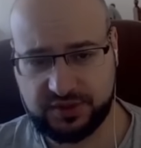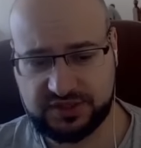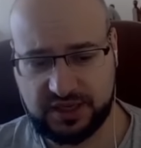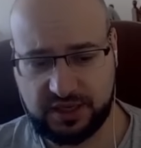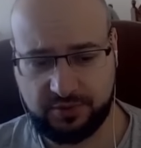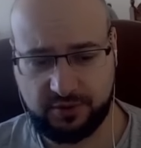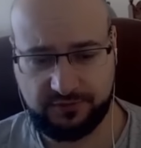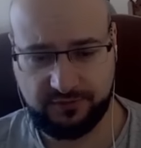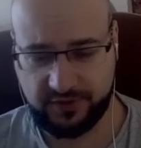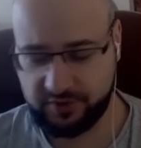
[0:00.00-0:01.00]
a couple
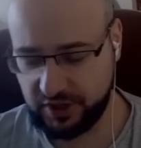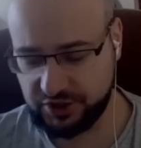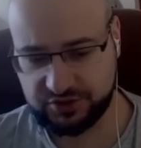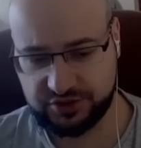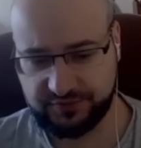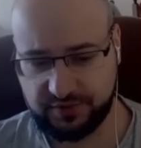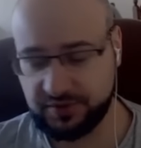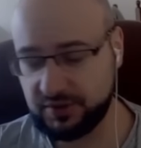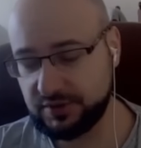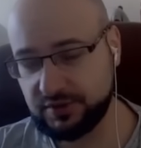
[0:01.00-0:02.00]
of variations of the
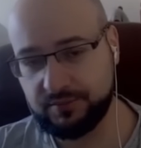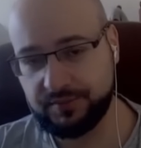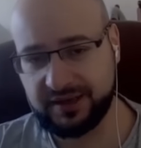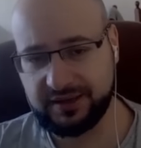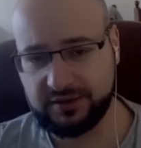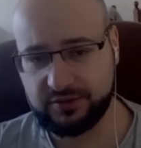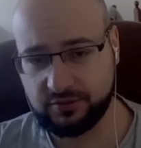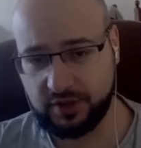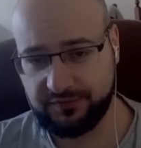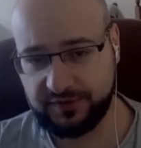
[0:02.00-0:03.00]
build, mainly
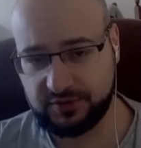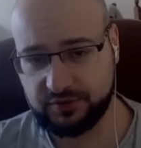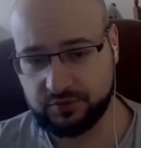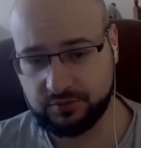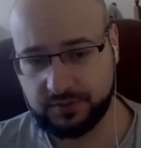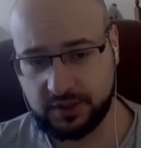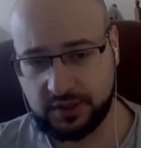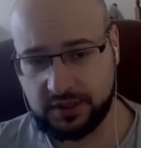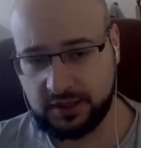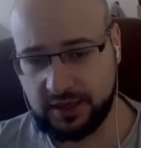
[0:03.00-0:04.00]
I think two.
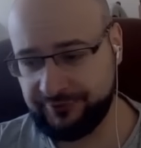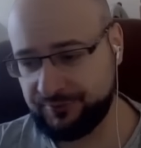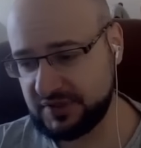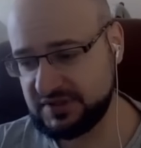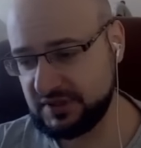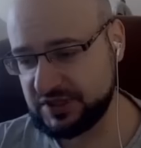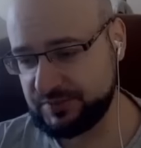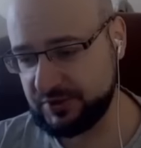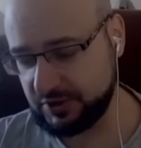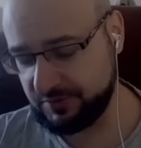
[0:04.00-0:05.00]
I've posted this
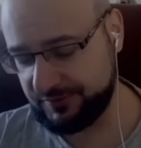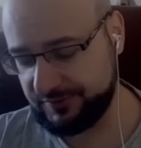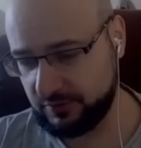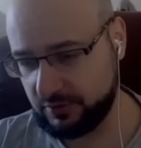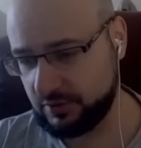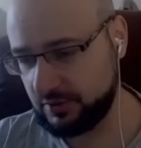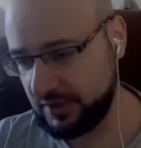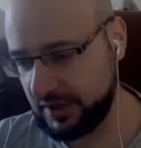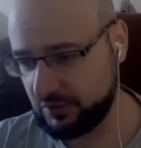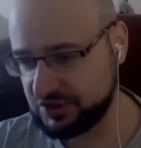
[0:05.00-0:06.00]
build before,
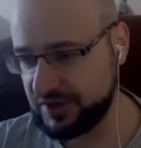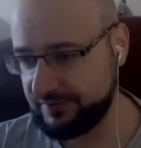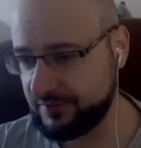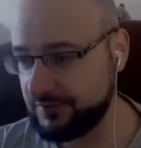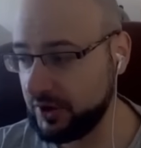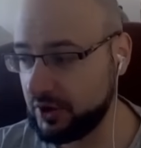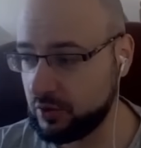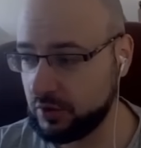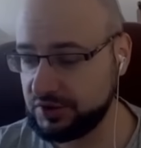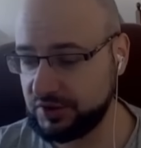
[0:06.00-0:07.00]
it was never fully
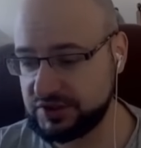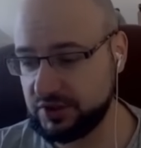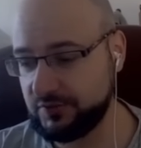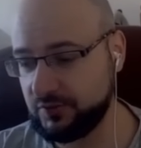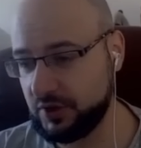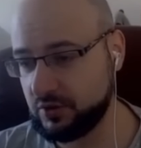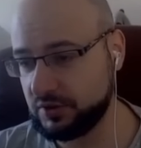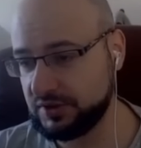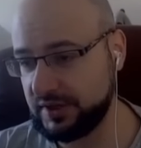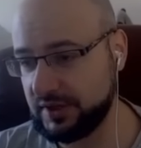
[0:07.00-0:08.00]
cooked, it's not fully
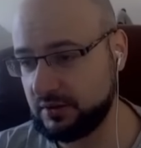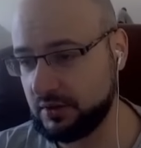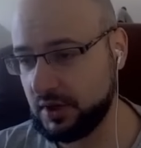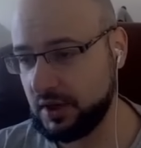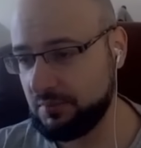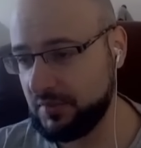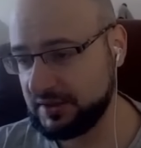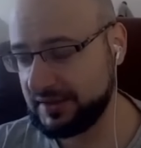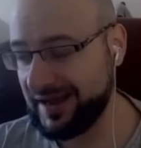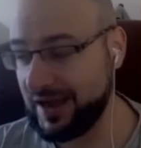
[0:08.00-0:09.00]
cooked now,
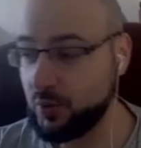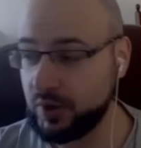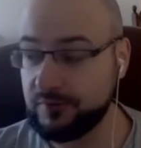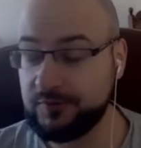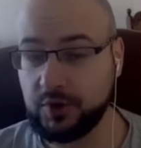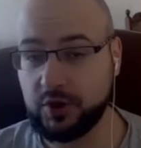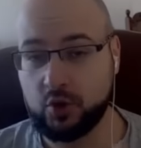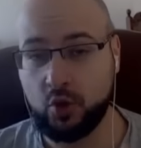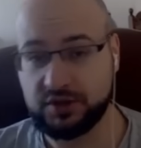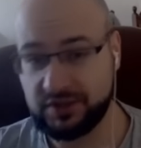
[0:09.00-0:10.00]
but I will fully
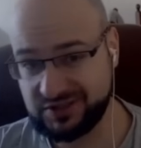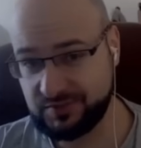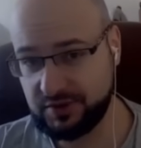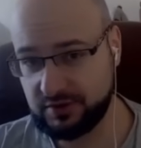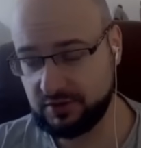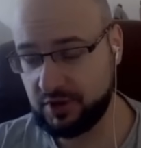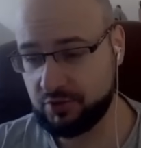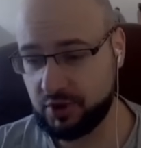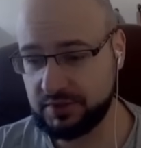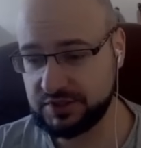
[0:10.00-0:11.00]
cook this build, I
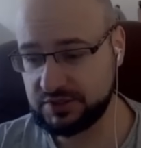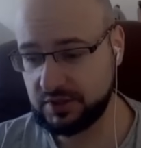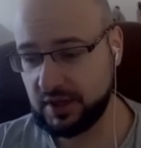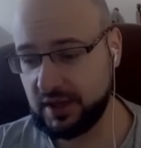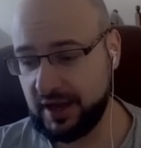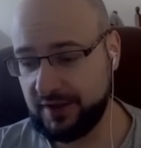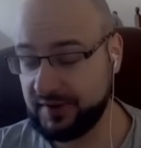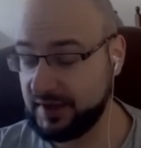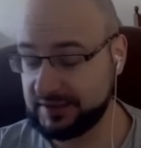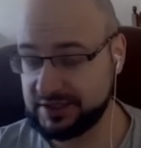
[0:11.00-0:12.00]
promise. I
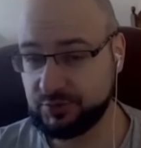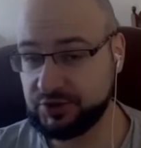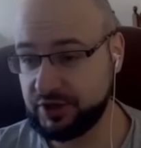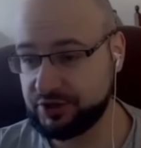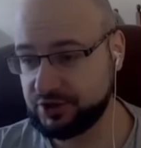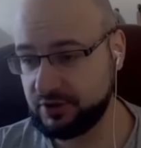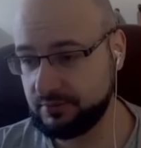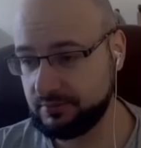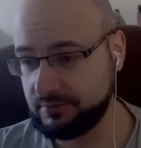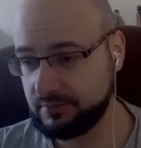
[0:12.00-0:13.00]
think it has potential.
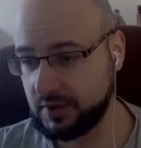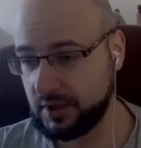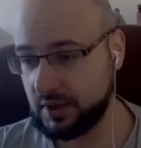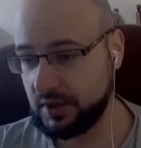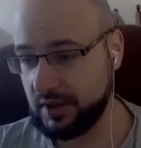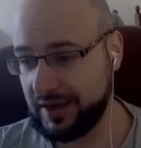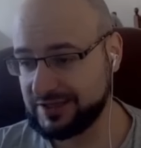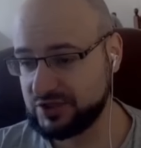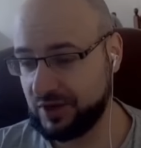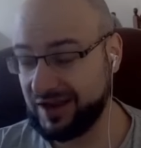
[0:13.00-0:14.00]

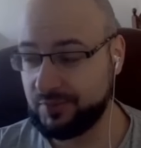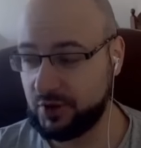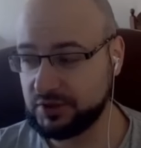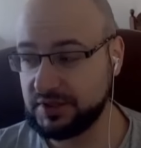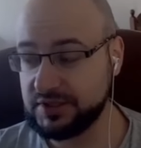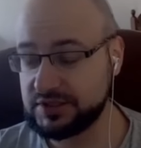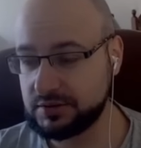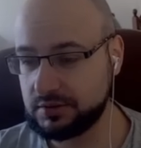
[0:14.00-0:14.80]
Also, I bought this. It